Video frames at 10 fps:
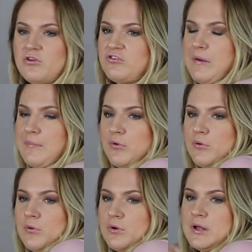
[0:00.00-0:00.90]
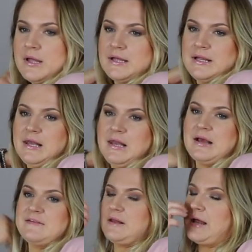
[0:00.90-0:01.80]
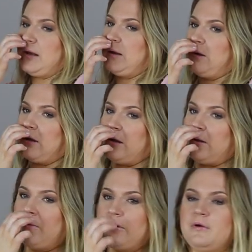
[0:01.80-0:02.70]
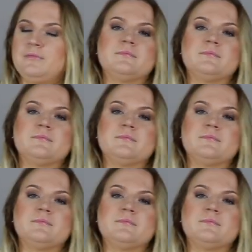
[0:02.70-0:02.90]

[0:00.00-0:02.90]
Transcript: The jumbo lies a lot lower.